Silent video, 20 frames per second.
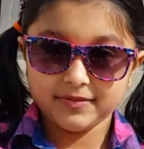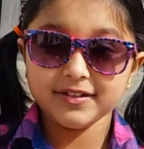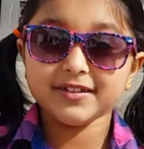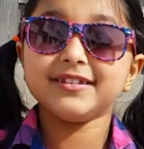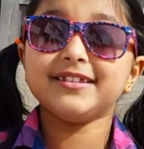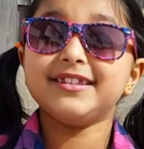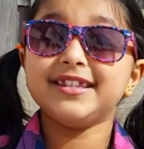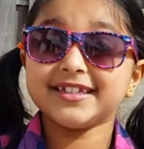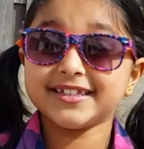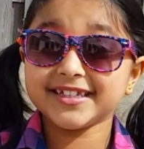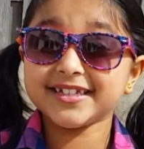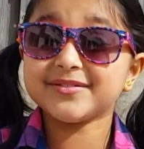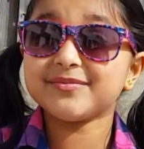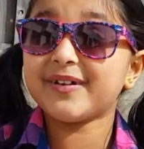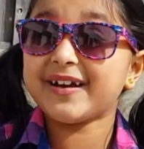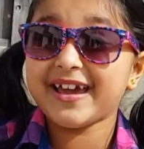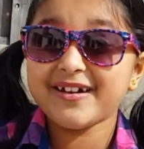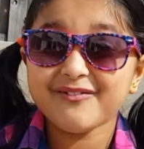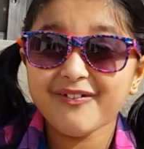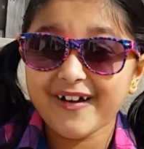This is
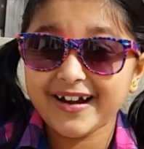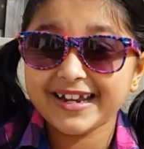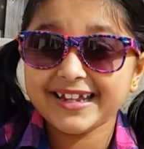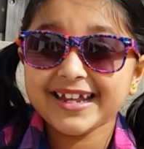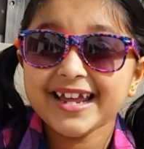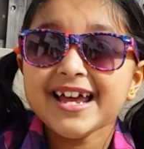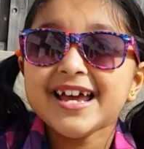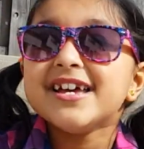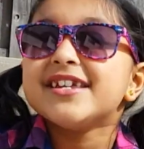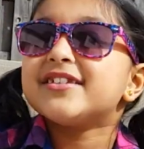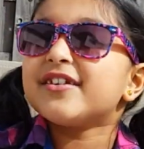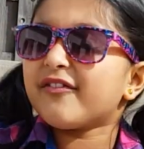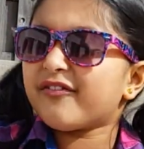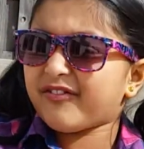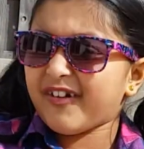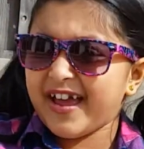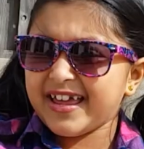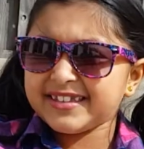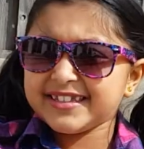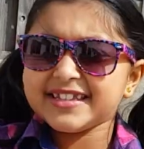what I wanted. So
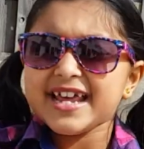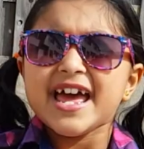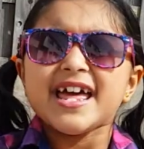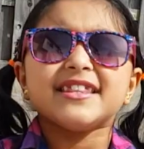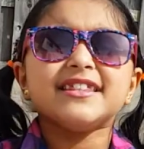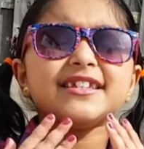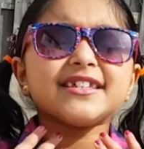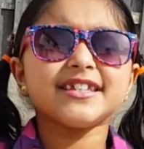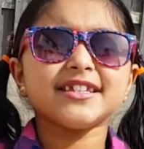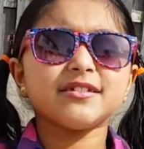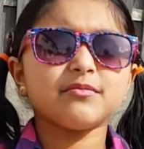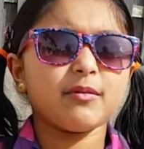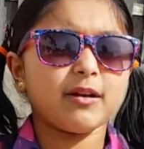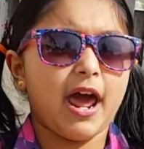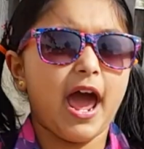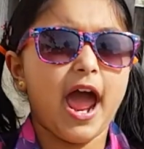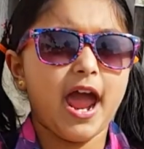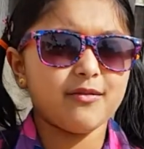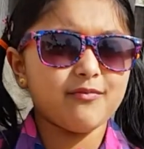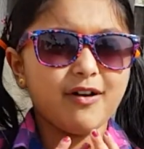friends, this is
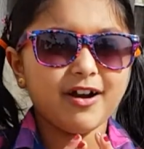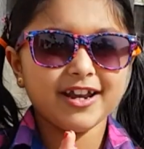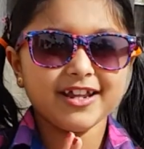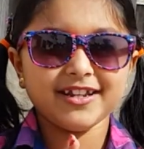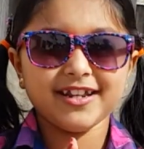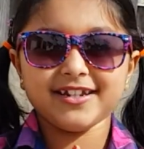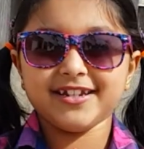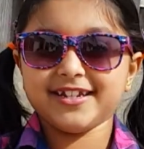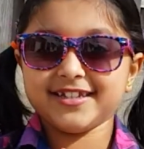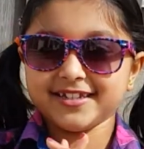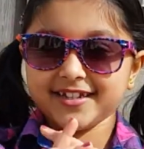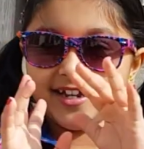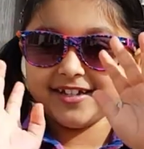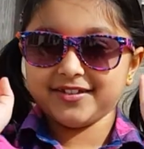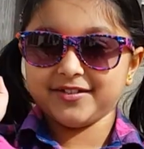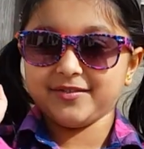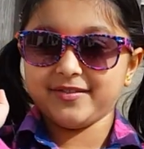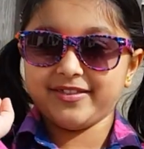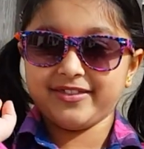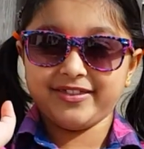what I wanted to
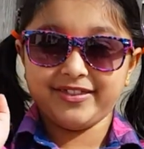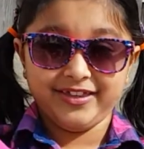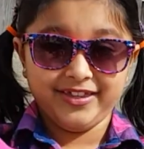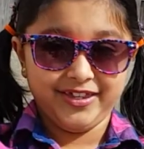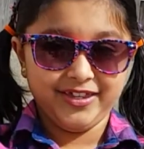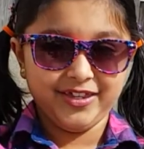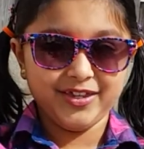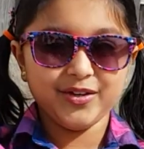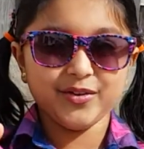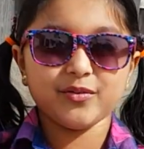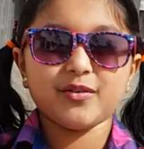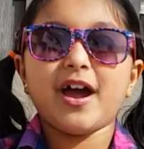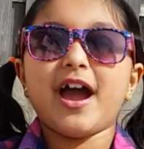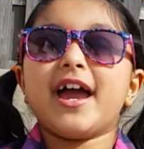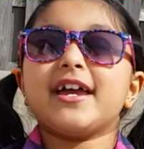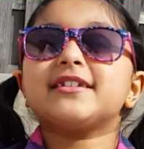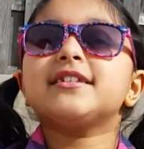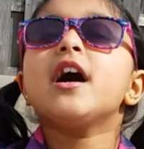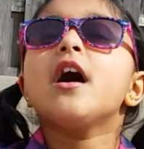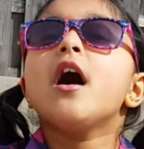discuss with you
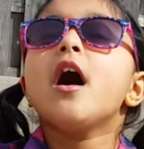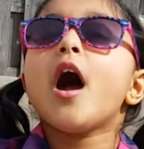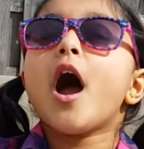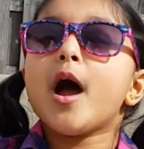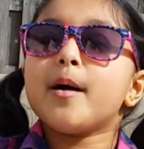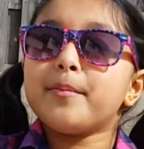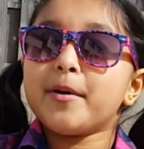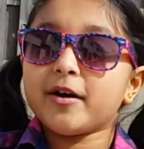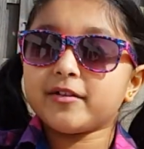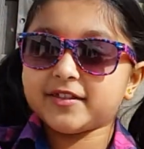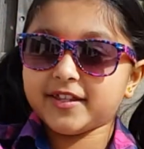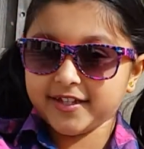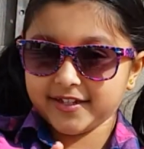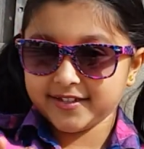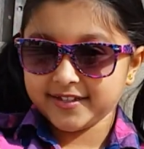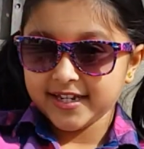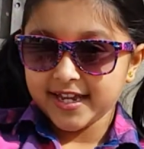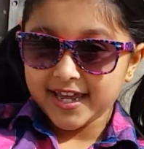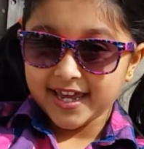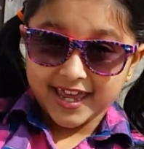guys about
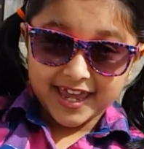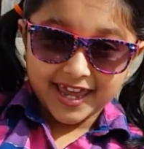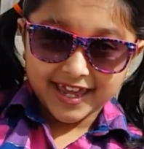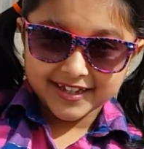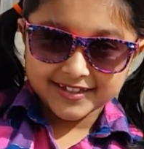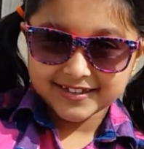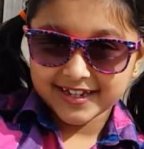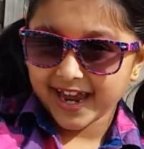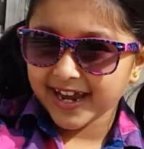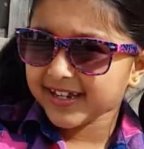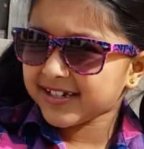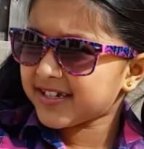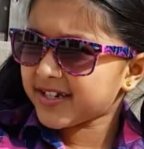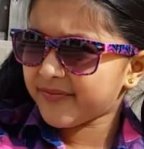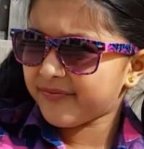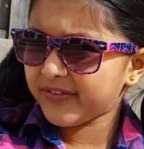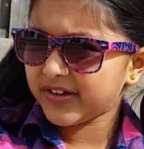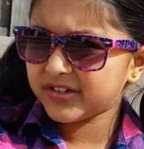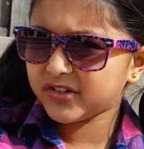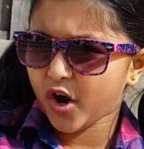this
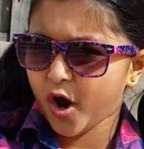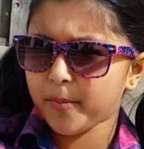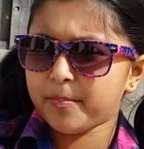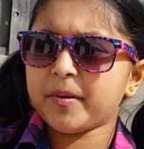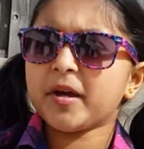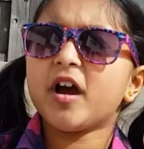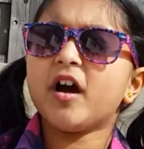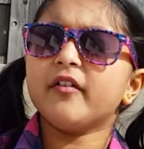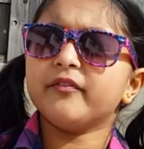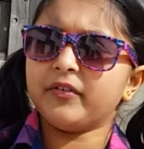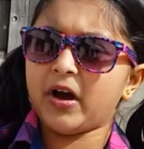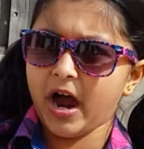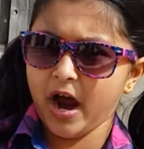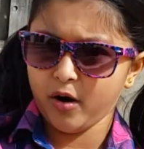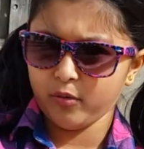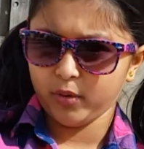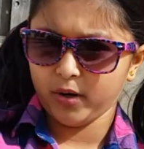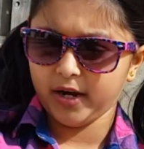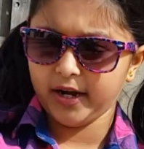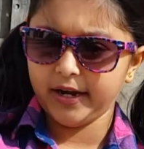scientific topic of
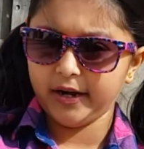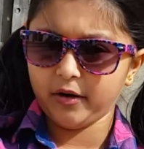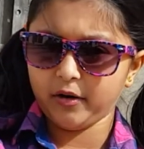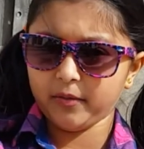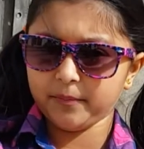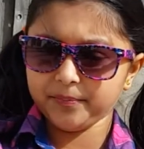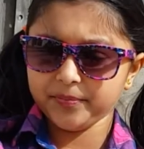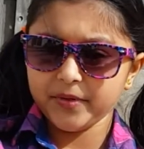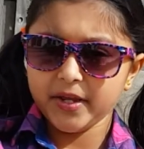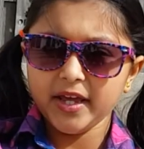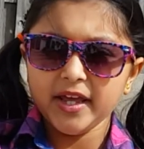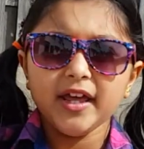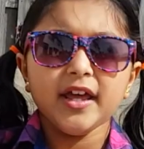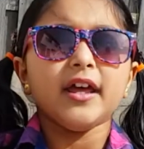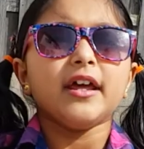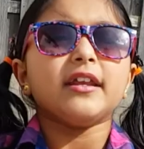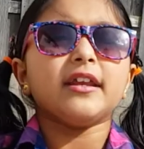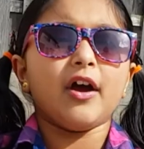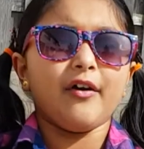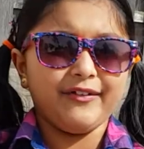our air.
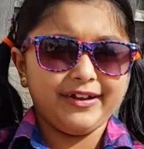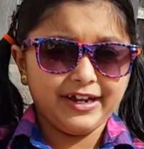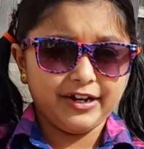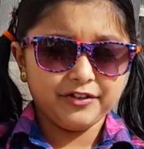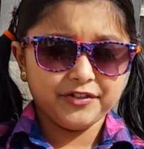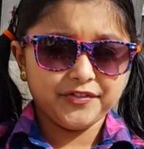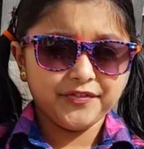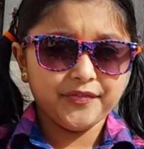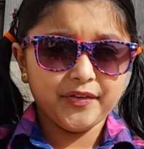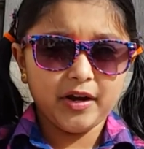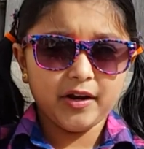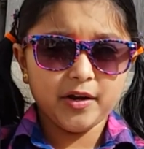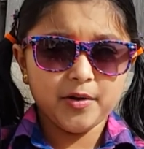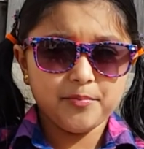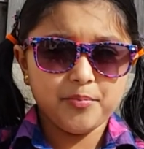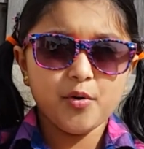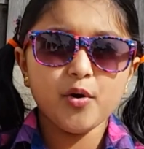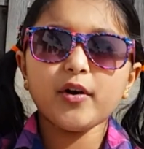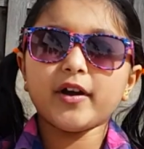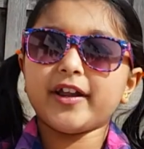Now, air is very
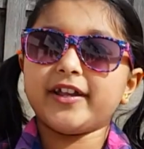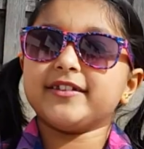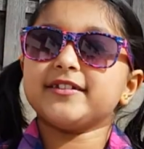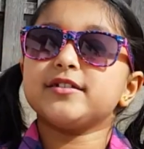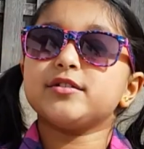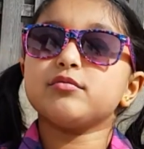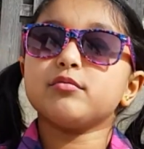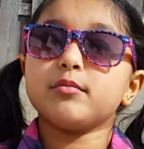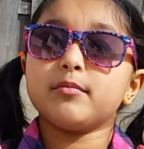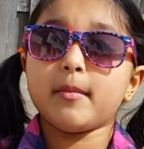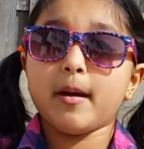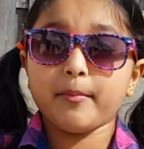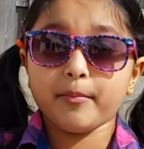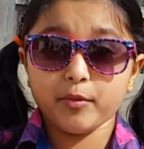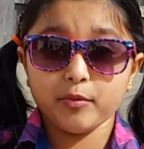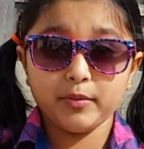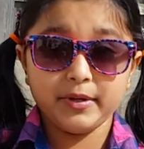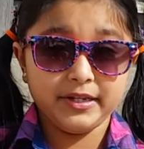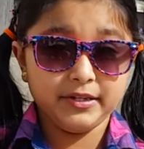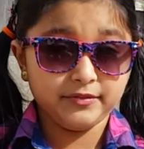important, so
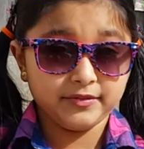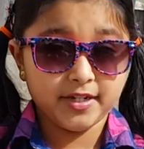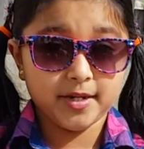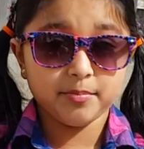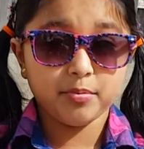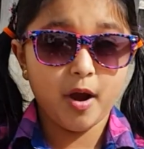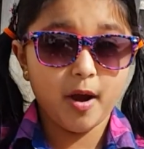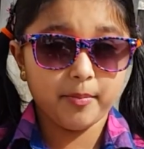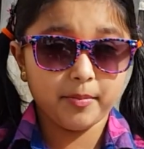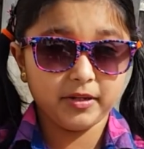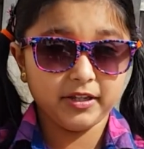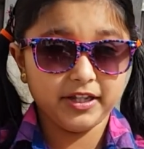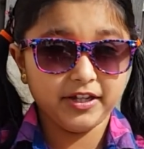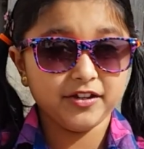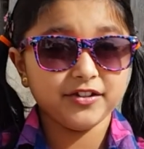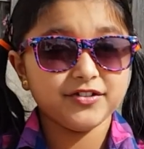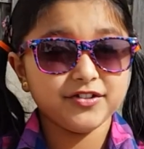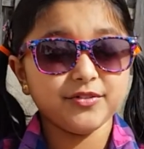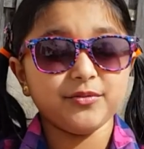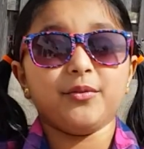remember we use it
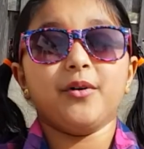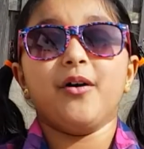properly too.